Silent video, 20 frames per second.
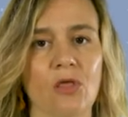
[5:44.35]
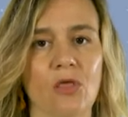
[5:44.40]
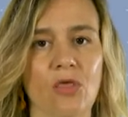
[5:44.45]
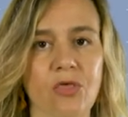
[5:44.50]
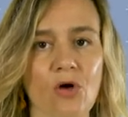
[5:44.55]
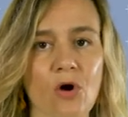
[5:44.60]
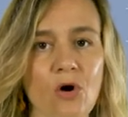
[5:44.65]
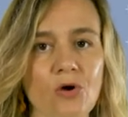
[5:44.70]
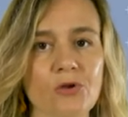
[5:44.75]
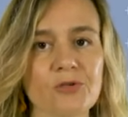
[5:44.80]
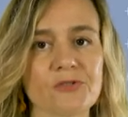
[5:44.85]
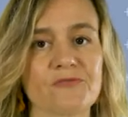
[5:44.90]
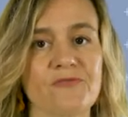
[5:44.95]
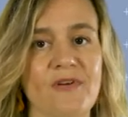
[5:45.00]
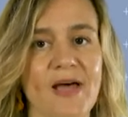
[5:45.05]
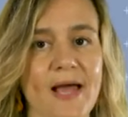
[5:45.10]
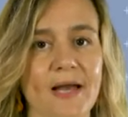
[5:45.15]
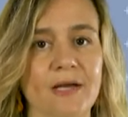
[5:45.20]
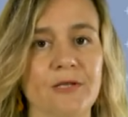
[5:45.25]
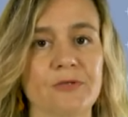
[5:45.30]
those
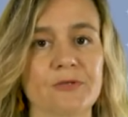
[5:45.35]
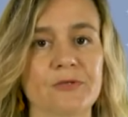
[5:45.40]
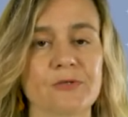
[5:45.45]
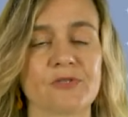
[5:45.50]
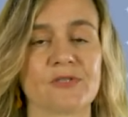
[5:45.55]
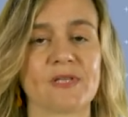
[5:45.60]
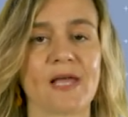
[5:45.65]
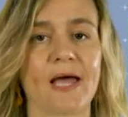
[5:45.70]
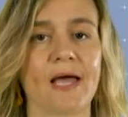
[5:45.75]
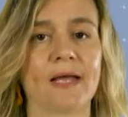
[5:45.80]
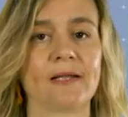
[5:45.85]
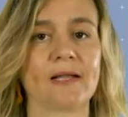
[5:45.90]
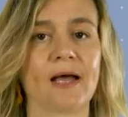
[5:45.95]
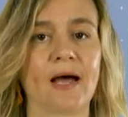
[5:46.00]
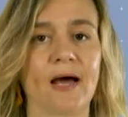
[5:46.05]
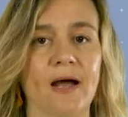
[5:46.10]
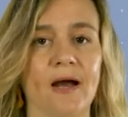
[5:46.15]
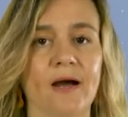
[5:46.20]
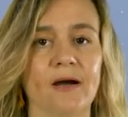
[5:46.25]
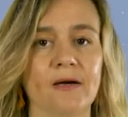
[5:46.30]
values that
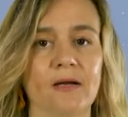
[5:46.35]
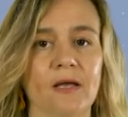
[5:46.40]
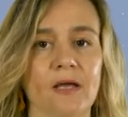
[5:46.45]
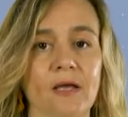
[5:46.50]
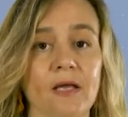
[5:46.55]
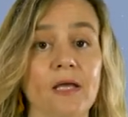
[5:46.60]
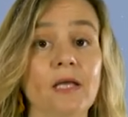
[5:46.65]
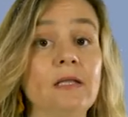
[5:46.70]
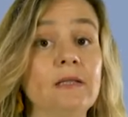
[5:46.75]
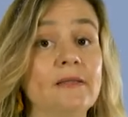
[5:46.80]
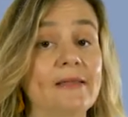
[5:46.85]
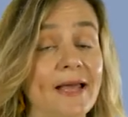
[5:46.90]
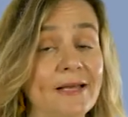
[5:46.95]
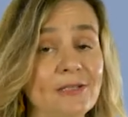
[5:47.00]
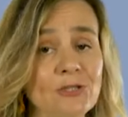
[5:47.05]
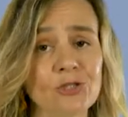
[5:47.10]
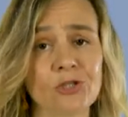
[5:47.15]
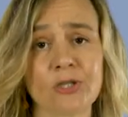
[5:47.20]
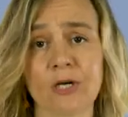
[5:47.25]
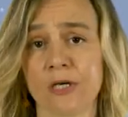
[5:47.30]
are
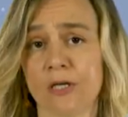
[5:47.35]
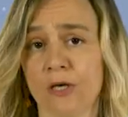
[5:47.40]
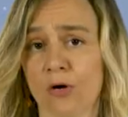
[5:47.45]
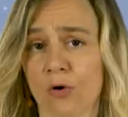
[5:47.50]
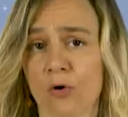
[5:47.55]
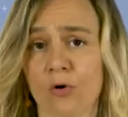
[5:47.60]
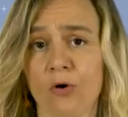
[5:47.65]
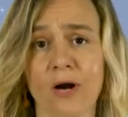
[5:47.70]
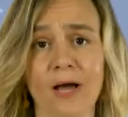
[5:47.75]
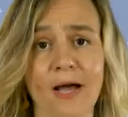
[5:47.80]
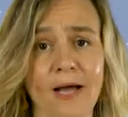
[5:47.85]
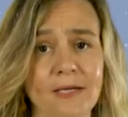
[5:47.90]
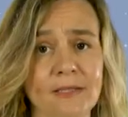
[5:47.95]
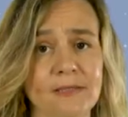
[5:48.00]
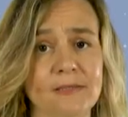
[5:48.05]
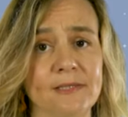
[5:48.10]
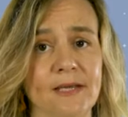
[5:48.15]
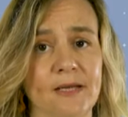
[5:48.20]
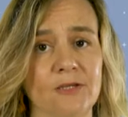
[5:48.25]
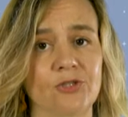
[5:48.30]
intentionally or
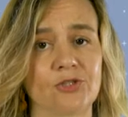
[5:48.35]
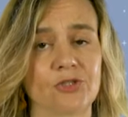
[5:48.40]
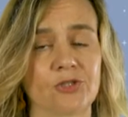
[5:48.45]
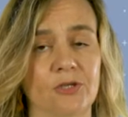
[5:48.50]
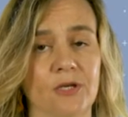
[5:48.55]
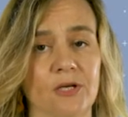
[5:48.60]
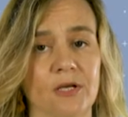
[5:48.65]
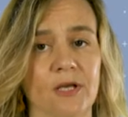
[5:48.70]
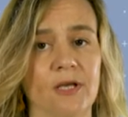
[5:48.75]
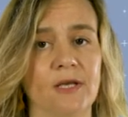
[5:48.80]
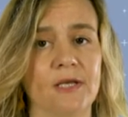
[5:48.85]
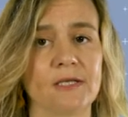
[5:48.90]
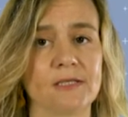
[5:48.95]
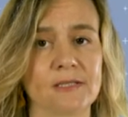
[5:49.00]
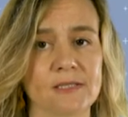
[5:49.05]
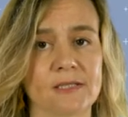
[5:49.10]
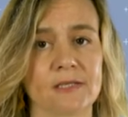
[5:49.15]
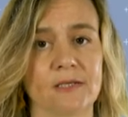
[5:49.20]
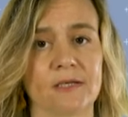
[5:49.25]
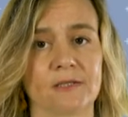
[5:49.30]
unintentionally
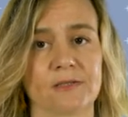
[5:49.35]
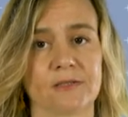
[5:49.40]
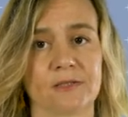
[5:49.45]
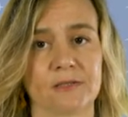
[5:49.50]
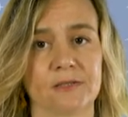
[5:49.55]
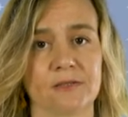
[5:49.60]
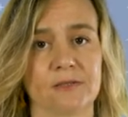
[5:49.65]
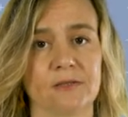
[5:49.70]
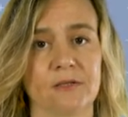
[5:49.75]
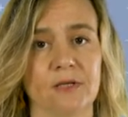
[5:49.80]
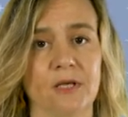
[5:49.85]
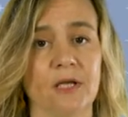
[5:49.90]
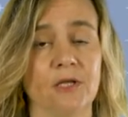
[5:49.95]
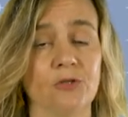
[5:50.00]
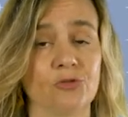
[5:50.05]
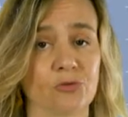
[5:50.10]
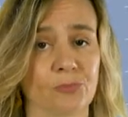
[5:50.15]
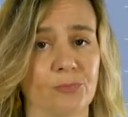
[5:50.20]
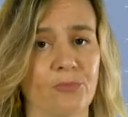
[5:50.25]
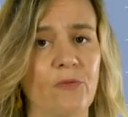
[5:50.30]
inserted
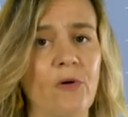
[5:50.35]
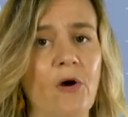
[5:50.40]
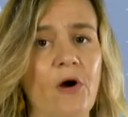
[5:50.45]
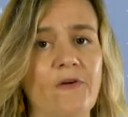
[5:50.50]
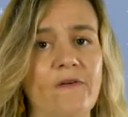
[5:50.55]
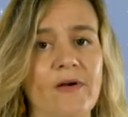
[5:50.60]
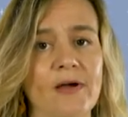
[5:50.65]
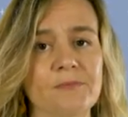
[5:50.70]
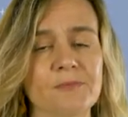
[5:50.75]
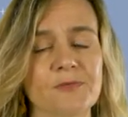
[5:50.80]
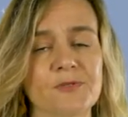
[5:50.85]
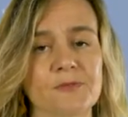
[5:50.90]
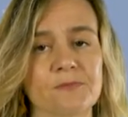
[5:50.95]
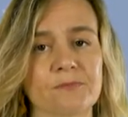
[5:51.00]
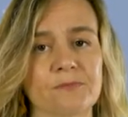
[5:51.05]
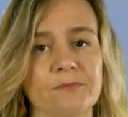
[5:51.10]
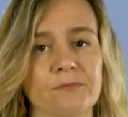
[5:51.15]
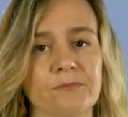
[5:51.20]
into programs.